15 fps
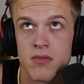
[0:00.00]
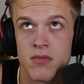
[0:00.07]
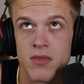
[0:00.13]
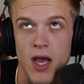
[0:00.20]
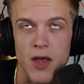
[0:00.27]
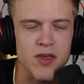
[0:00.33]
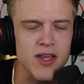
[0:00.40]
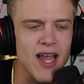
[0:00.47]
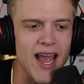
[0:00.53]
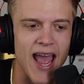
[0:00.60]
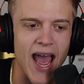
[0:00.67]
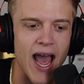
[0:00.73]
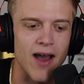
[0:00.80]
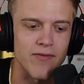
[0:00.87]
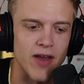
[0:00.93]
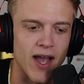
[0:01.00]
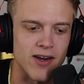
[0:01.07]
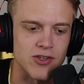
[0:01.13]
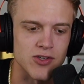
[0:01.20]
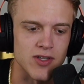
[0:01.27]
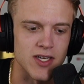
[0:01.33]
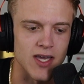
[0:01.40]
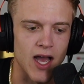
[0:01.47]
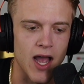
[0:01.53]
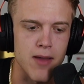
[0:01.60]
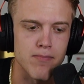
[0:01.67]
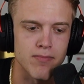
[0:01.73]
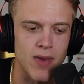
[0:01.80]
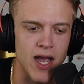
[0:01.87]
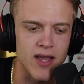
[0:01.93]
I think I have actually. I
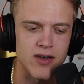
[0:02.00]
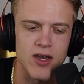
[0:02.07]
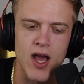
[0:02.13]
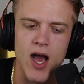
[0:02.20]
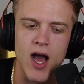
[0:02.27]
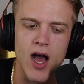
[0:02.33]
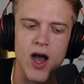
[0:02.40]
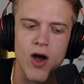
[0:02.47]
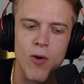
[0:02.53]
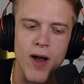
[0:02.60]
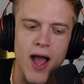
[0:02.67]
might no,